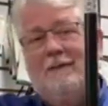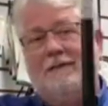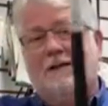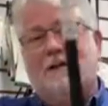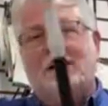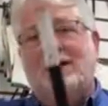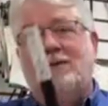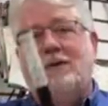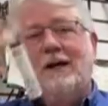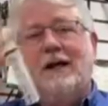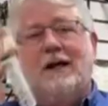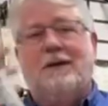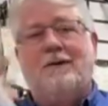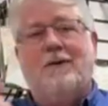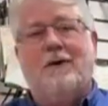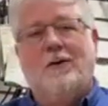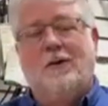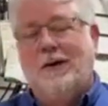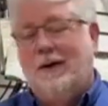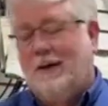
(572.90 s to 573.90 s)
obviously, with
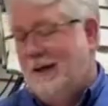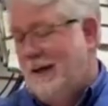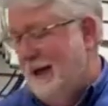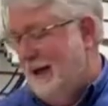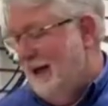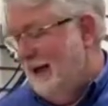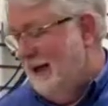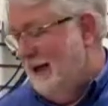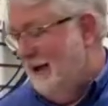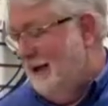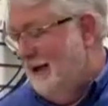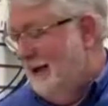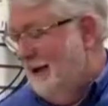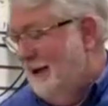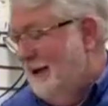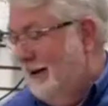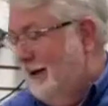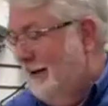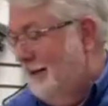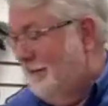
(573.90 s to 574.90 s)
the
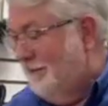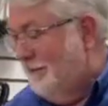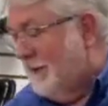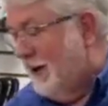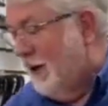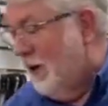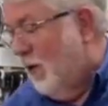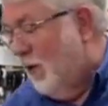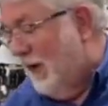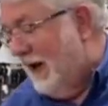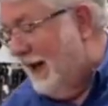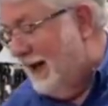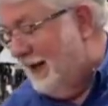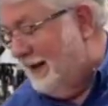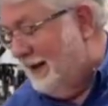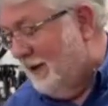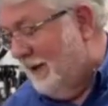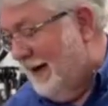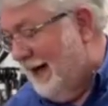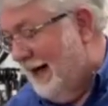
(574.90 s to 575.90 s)

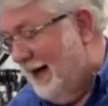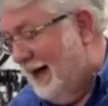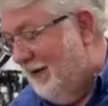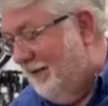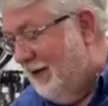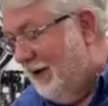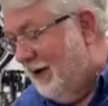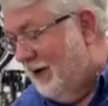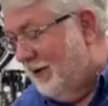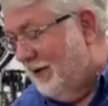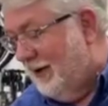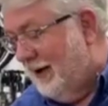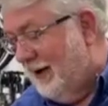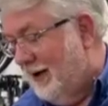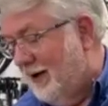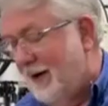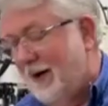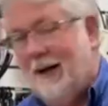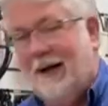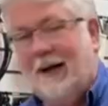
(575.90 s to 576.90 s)
wind that we have here in the
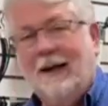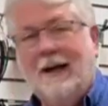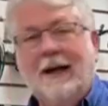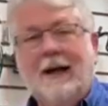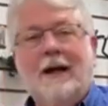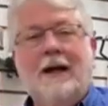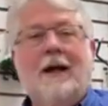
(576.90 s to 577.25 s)
area.